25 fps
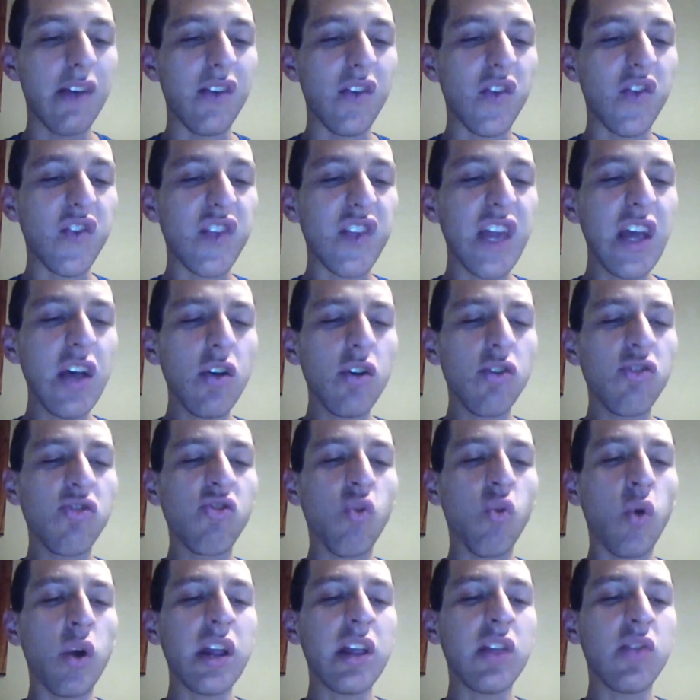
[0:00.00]
Steelers
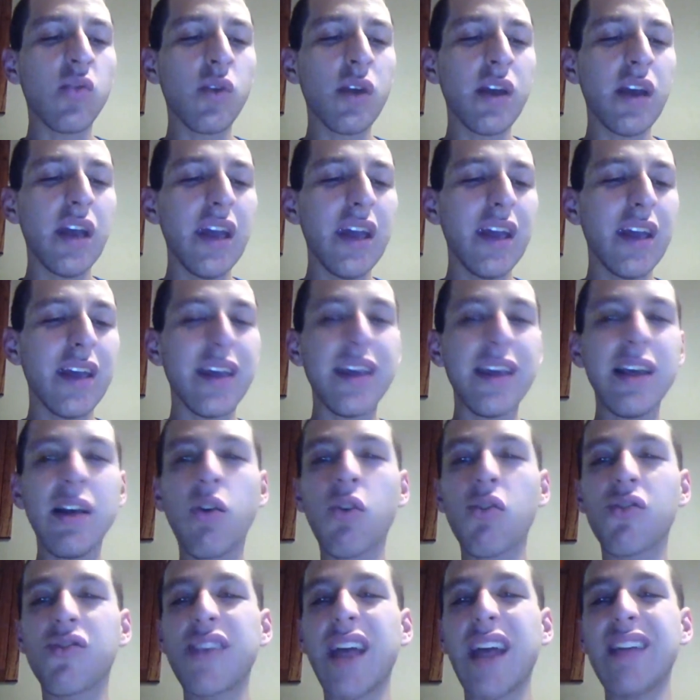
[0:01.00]
23,
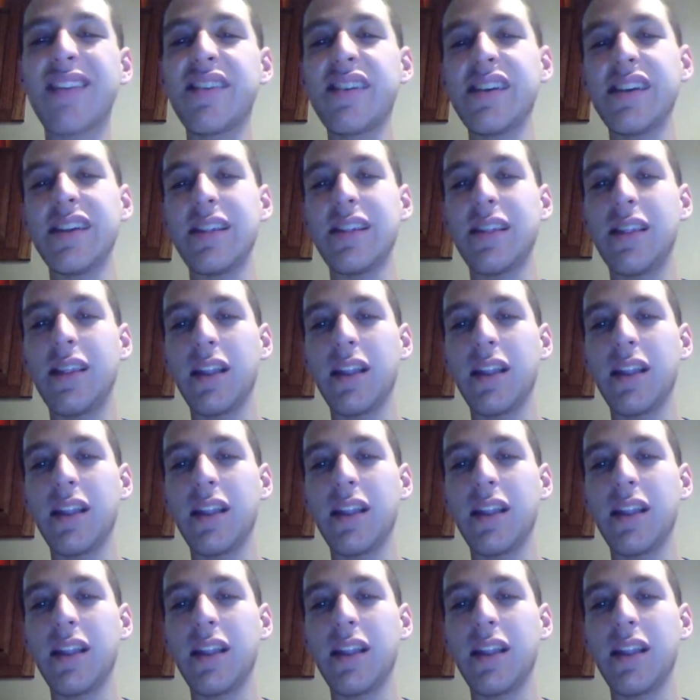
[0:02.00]
Eagles 19.